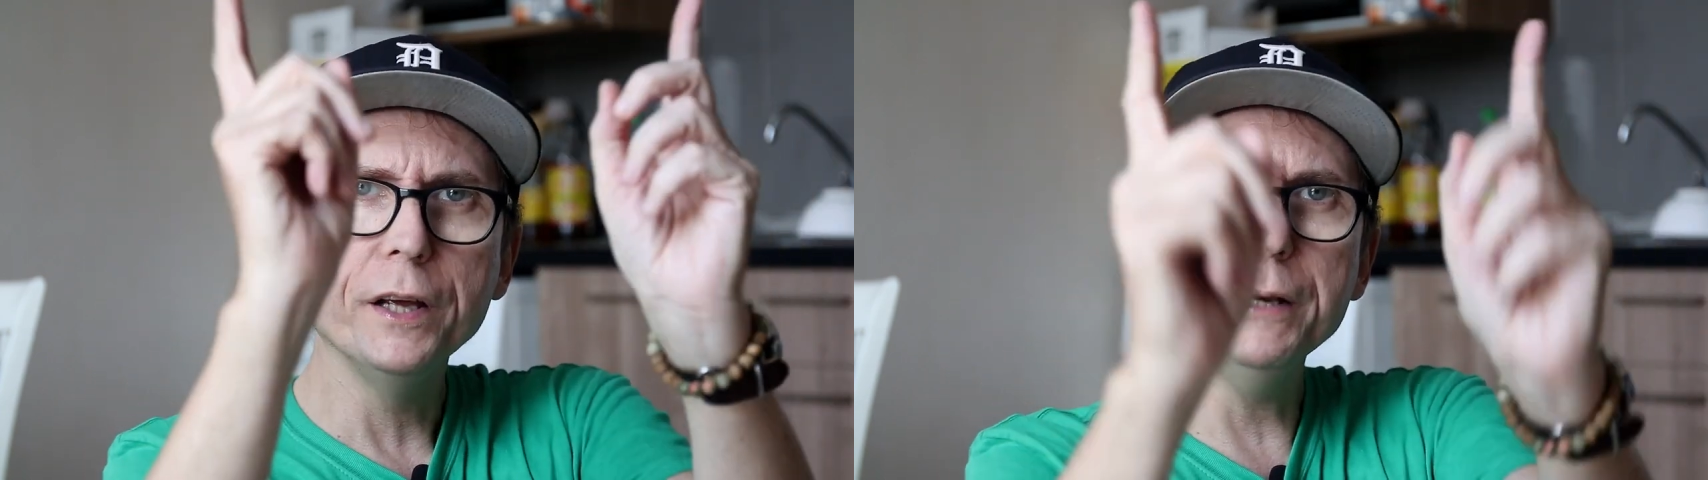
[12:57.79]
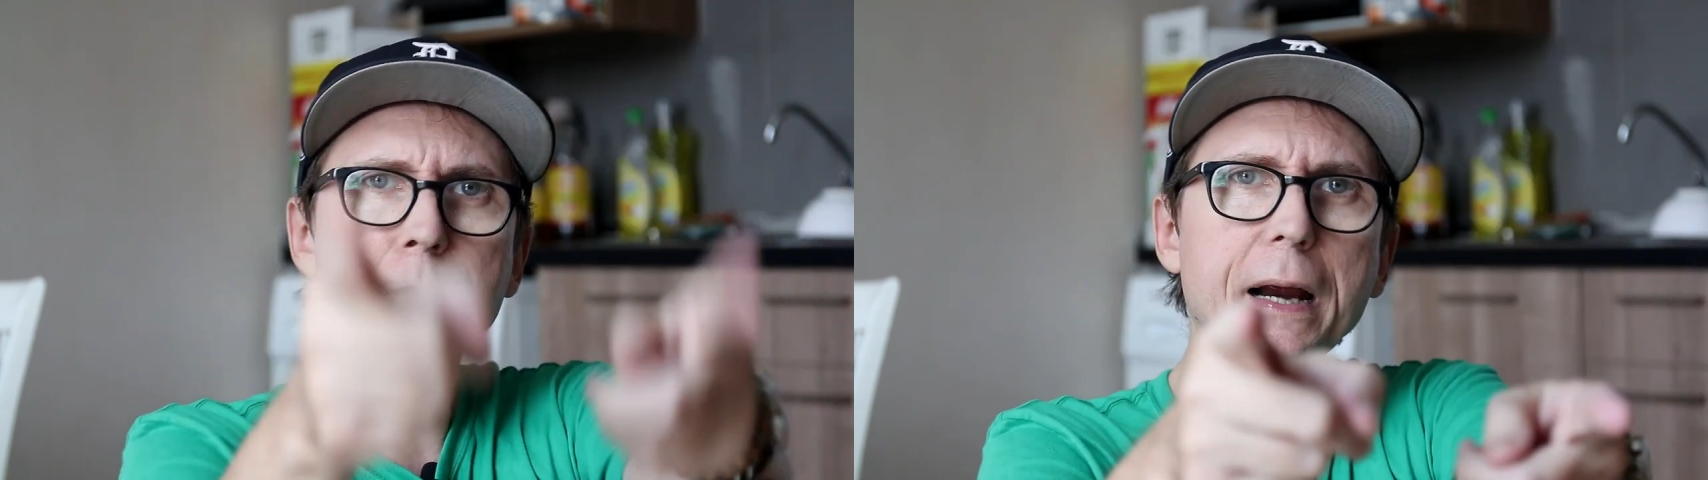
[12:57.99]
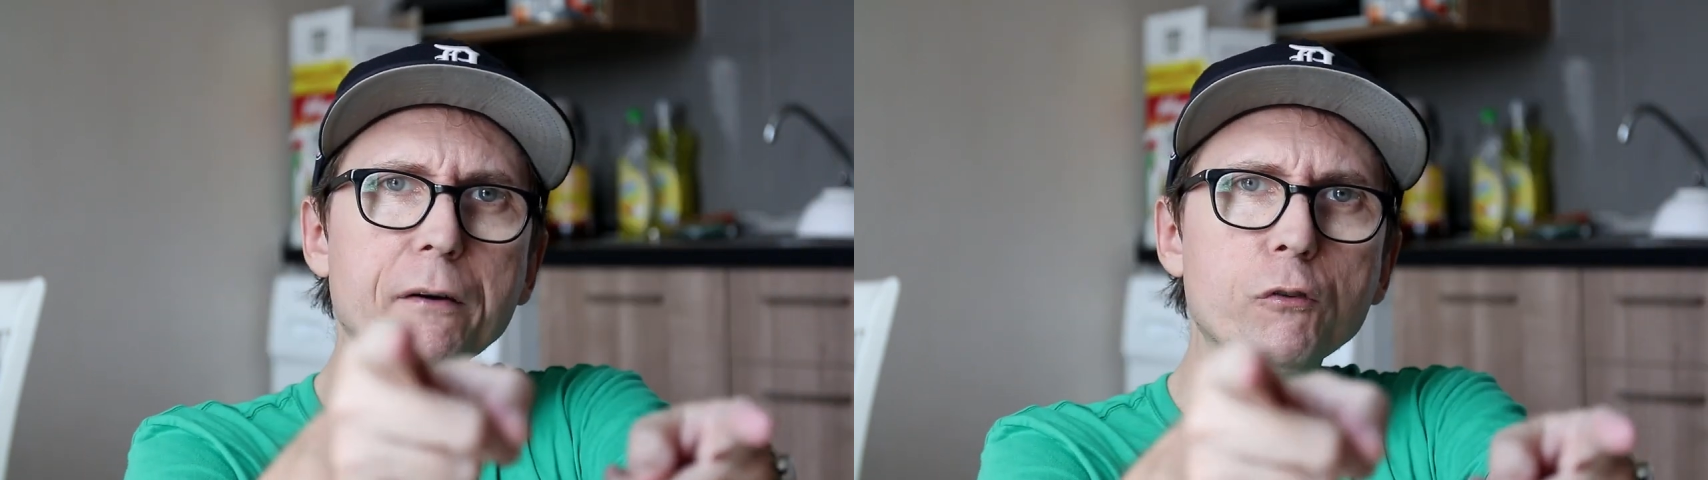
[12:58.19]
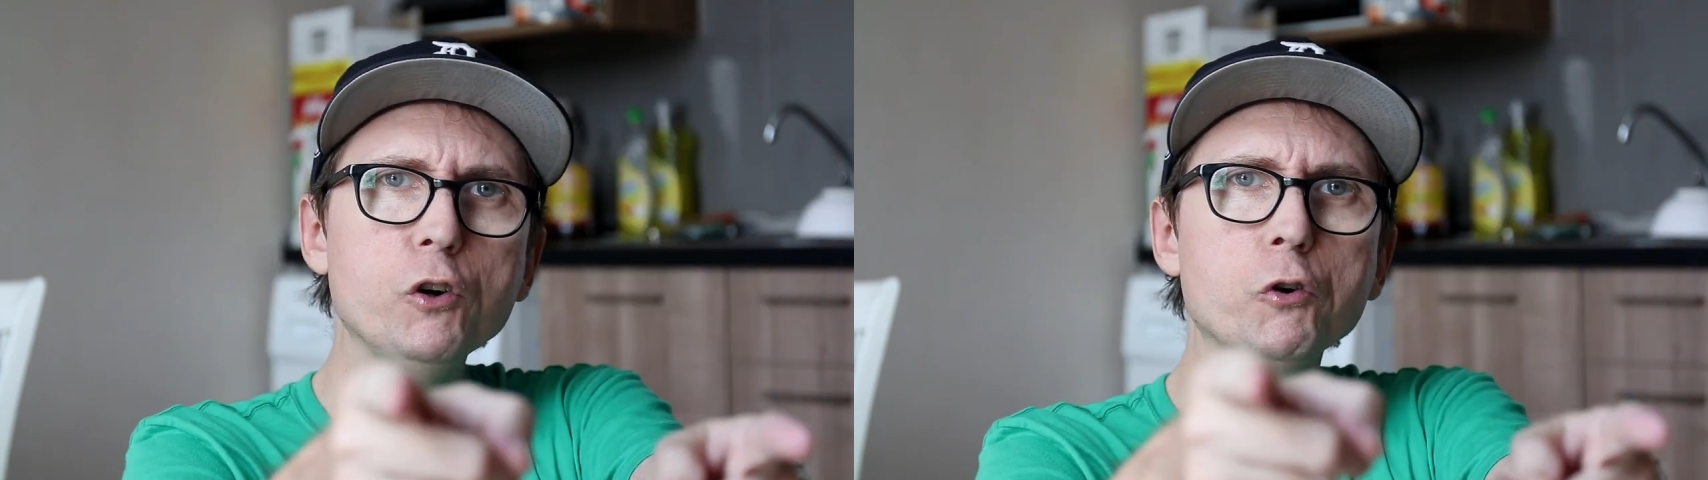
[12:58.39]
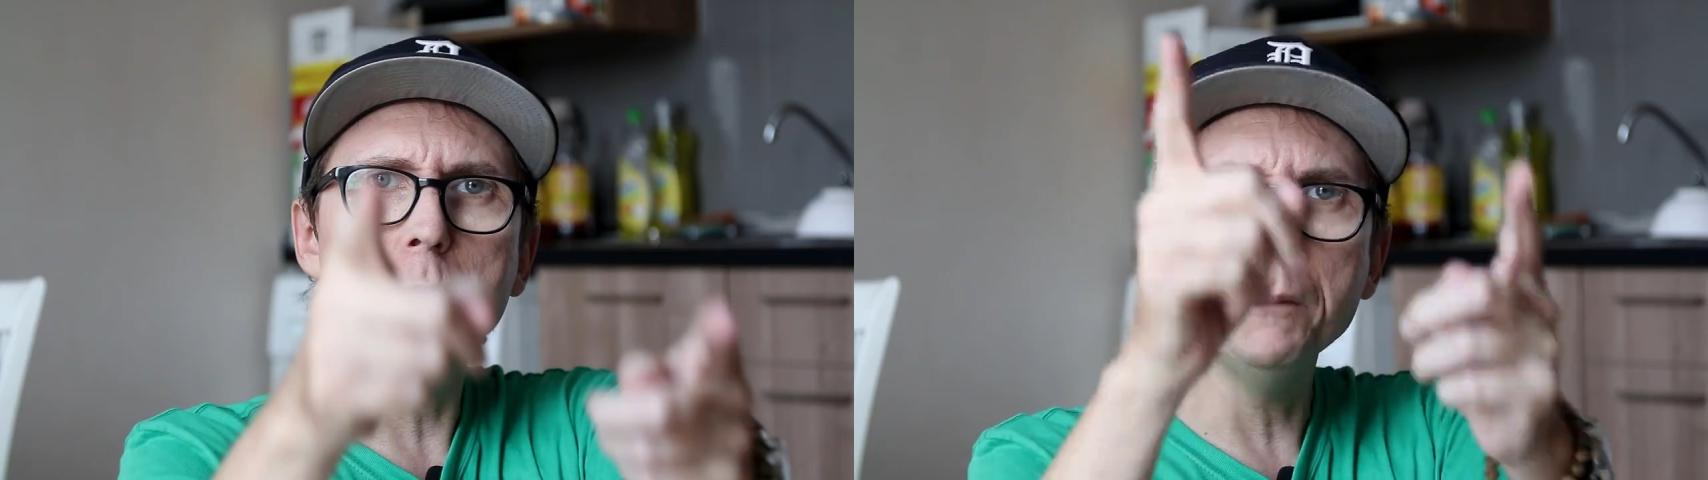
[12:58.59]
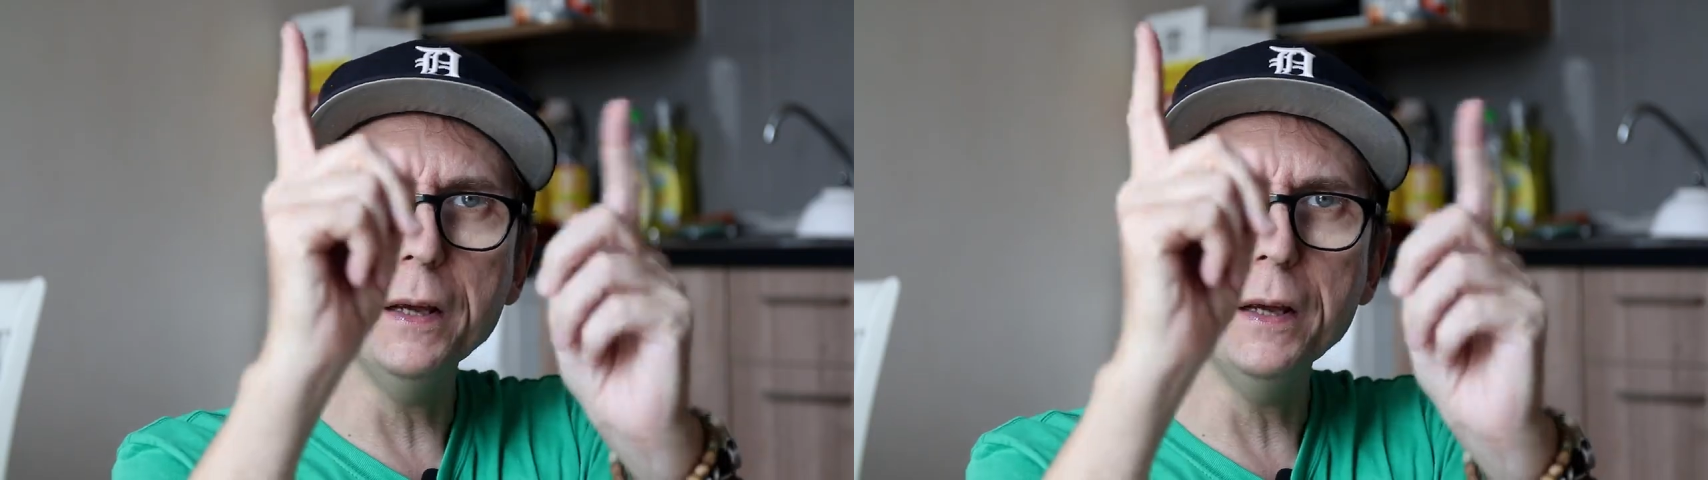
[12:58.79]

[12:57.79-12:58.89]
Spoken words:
in my room